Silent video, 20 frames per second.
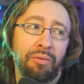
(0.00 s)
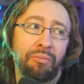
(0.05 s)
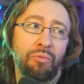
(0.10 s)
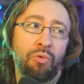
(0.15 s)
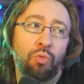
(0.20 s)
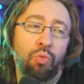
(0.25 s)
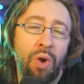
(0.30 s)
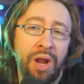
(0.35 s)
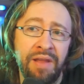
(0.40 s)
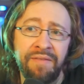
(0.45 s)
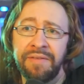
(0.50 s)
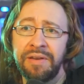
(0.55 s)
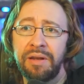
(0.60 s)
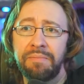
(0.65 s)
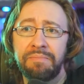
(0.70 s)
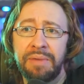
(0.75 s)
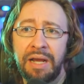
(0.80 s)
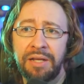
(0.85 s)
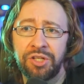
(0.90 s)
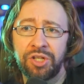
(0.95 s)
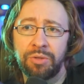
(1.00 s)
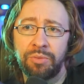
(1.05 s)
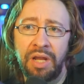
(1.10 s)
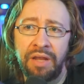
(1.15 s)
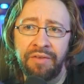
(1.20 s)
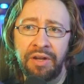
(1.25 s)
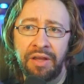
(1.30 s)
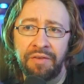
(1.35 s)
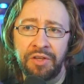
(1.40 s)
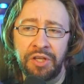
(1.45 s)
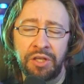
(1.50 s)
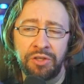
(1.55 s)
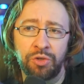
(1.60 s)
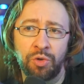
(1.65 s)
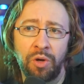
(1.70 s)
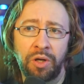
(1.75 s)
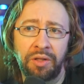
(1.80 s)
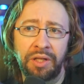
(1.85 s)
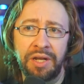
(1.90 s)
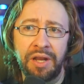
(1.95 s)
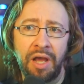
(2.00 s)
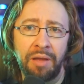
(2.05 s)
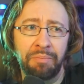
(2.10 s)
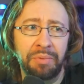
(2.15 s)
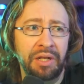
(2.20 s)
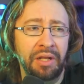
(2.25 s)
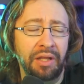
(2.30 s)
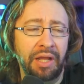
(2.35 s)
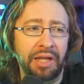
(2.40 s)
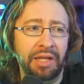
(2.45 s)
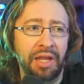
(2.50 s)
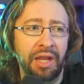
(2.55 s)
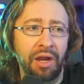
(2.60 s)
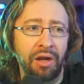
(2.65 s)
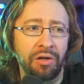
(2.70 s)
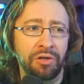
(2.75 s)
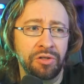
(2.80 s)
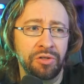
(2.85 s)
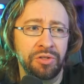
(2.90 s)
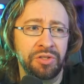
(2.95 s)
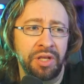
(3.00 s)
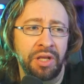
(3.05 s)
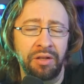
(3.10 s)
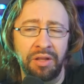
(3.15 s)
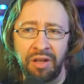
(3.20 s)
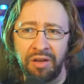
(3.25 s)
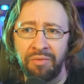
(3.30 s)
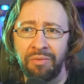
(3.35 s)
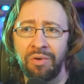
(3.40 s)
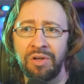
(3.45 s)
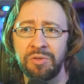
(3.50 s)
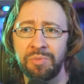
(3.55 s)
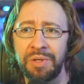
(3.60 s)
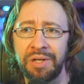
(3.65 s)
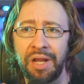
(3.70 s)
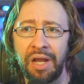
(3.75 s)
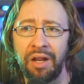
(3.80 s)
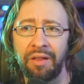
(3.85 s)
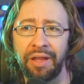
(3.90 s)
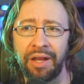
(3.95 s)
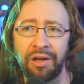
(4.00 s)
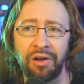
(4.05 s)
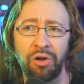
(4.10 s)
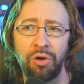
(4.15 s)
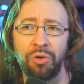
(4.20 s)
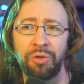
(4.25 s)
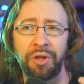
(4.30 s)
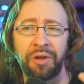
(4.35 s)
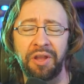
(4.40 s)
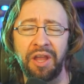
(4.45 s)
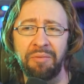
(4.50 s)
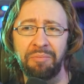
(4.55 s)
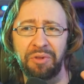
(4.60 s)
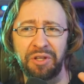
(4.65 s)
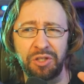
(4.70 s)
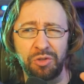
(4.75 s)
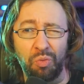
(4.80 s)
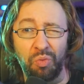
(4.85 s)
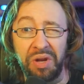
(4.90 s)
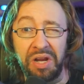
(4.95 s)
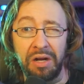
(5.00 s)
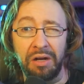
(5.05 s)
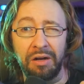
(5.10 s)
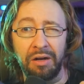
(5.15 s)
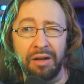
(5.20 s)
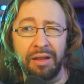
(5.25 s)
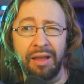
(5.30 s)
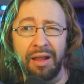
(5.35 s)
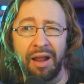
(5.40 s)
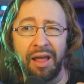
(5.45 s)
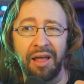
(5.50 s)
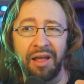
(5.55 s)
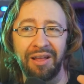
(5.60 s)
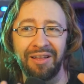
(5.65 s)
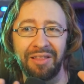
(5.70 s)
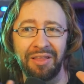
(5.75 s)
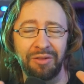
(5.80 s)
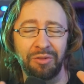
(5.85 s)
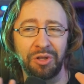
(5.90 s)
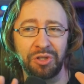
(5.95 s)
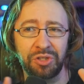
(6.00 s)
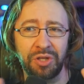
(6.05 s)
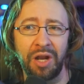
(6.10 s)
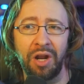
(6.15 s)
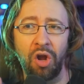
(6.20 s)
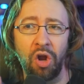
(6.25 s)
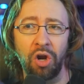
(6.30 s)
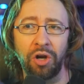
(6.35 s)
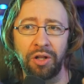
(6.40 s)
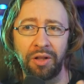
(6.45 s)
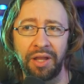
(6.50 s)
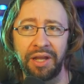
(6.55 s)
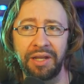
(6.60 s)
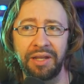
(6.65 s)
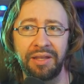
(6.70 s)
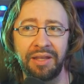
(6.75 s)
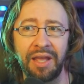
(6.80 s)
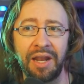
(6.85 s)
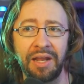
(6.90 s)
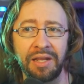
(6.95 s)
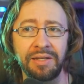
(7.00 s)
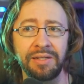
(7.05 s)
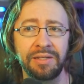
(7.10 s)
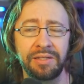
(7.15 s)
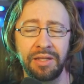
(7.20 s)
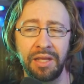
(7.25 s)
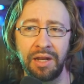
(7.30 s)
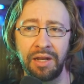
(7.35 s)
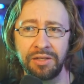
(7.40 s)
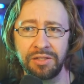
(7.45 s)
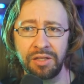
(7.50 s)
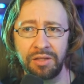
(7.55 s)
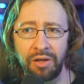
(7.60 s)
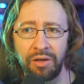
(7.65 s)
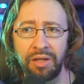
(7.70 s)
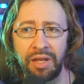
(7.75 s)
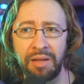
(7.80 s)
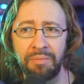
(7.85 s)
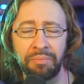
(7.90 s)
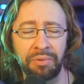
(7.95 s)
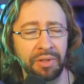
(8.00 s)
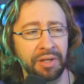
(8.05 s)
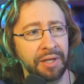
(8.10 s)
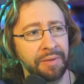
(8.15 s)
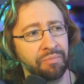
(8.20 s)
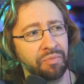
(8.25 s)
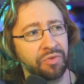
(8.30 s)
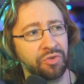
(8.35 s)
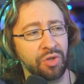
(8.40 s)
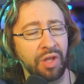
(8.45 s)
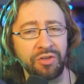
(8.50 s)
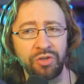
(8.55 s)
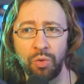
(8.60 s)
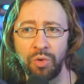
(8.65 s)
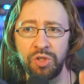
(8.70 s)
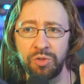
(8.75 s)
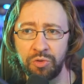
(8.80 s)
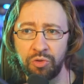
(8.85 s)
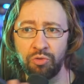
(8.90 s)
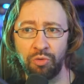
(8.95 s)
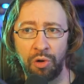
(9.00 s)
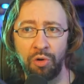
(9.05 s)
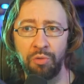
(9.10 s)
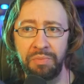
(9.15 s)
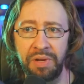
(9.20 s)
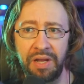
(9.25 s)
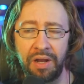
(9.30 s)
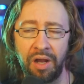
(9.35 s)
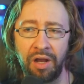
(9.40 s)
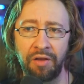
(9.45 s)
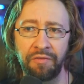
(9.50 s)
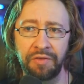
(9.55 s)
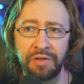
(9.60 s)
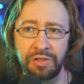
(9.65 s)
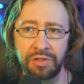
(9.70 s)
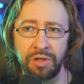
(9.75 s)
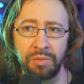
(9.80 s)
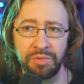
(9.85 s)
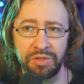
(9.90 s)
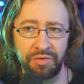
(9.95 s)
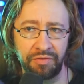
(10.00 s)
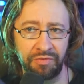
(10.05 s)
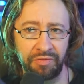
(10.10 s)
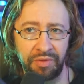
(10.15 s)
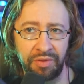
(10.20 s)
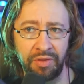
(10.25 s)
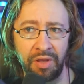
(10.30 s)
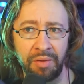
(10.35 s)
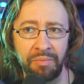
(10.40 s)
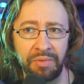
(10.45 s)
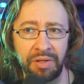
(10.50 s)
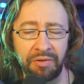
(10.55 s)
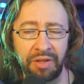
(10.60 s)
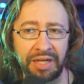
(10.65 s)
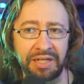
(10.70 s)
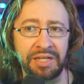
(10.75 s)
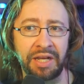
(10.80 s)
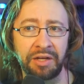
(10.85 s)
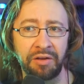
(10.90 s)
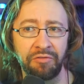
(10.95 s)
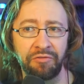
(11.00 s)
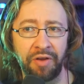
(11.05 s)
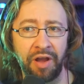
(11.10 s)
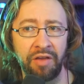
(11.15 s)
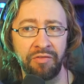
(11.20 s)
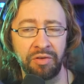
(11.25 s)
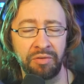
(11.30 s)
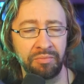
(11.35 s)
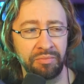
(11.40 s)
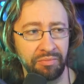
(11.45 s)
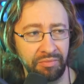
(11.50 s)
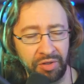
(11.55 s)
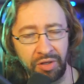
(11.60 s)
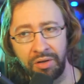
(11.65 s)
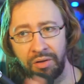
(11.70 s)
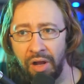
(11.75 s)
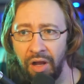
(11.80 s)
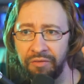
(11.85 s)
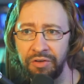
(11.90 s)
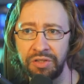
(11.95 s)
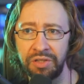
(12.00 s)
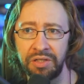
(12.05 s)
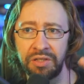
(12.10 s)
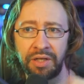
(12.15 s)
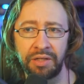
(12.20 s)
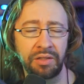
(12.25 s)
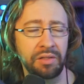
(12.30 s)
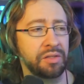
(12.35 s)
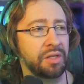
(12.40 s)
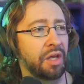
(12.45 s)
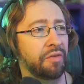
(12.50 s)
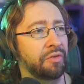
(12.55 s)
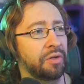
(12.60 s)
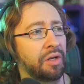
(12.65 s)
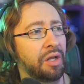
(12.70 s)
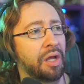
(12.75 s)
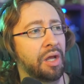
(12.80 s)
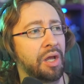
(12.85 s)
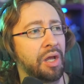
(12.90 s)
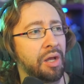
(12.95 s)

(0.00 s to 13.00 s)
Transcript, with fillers: Raven and Master Raven have historically not been like characters that, that have always been kind of like, oh, their gameplay is weird and uh, it looks kind of hard to like get in get into their gameplay. Mm -hmm. So that's always thrown me off in terms of them and like Tekken 5 and you know obviously Tekken 7.